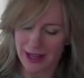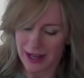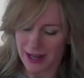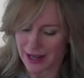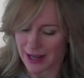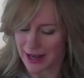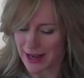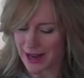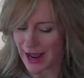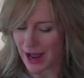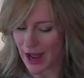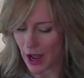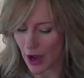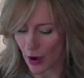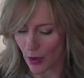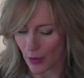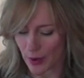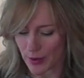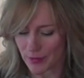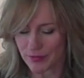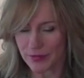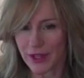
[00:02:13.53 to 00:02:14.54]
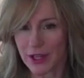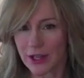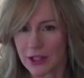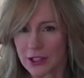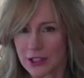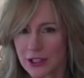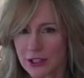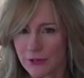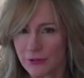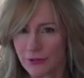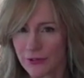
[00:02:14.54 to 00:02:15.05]
Now,
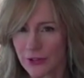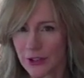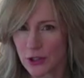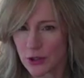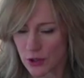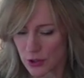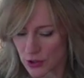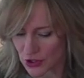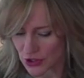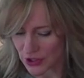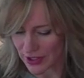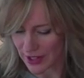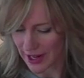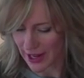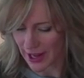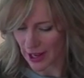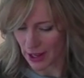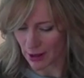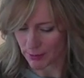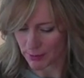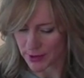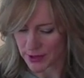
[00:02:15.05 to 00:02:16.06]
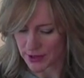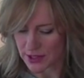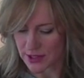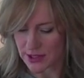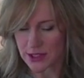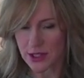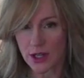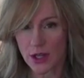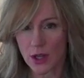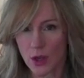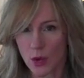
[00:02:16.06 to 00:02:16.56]
diffusion
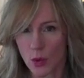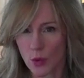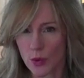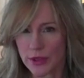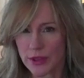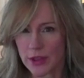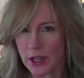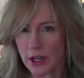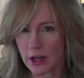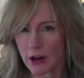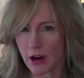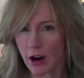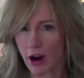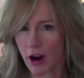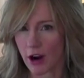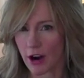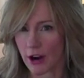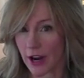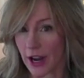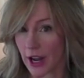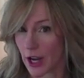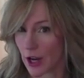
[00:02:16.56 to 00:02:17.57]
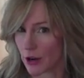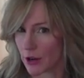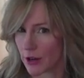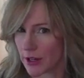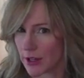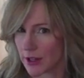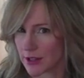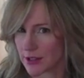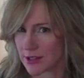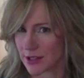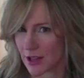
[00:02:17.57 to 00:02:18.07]
happens when there are
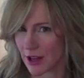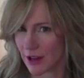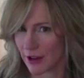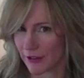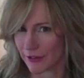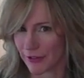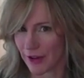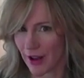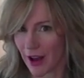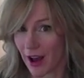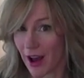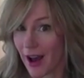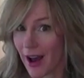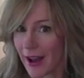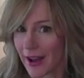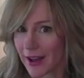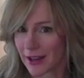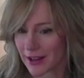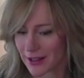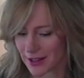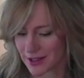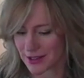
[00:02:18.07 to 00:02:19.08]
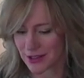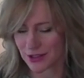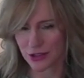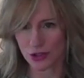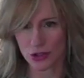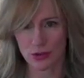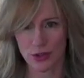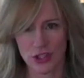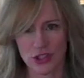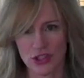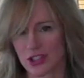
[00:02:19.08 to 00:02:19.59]
areas of high
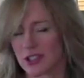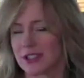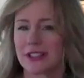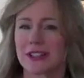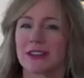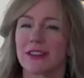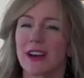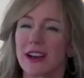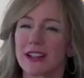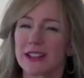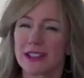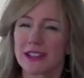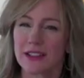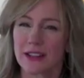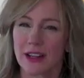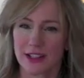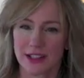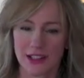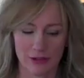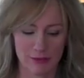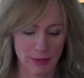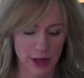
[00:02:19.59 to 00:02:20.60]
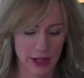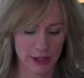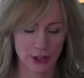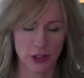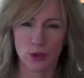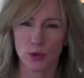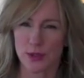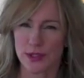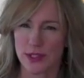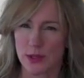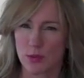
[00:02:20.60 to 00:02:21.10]
concentrations, lots and lots of
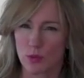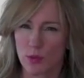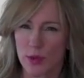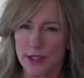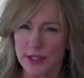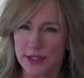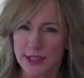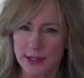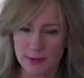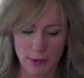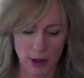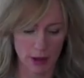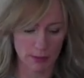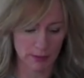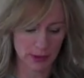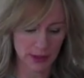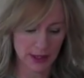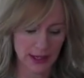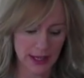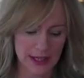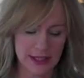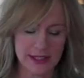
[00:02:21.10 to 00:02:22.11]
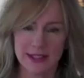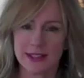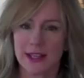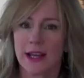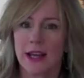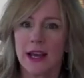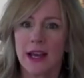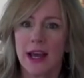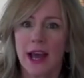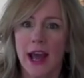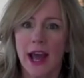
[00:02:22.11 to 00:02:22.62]
molecules in one small
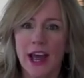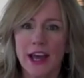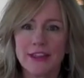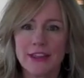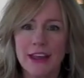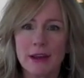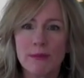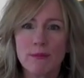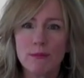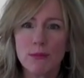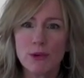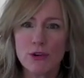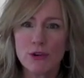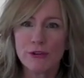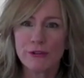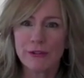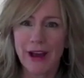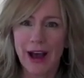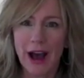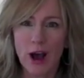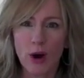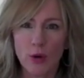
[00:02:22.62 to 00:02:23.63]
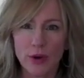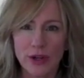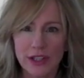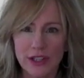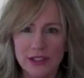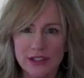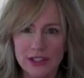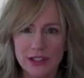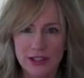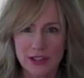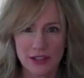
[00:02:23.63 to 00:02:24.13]
place and they move out
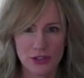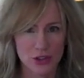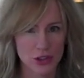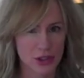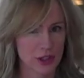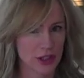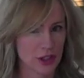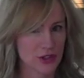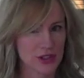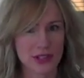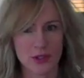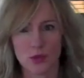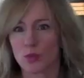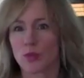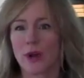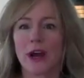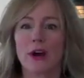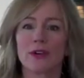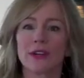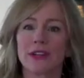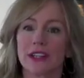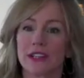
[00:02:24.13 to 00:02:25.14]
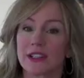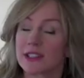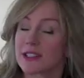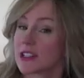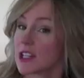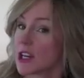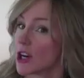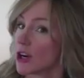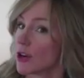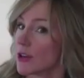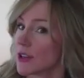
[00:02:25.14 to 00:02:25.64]
into the, their surroundings
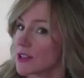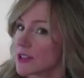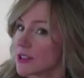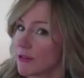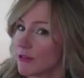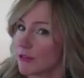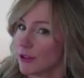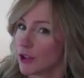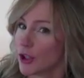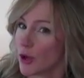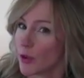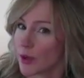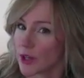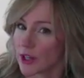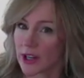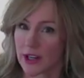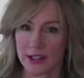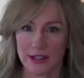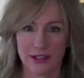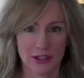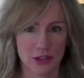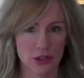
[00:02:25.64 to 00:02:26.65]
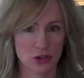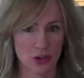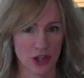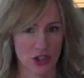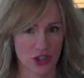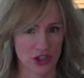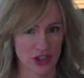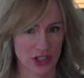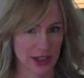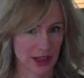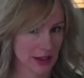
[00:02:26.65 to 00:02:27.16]
to areas of lower
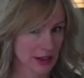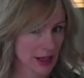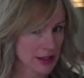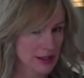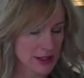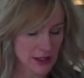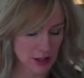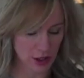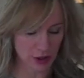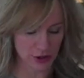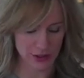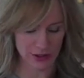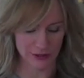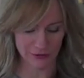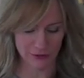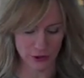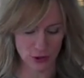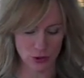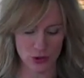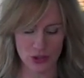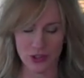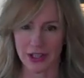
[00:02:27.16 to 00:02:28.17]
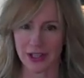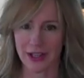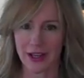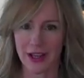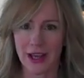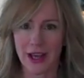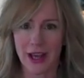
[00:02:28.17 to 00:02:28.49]
concentration. That's called diffusion.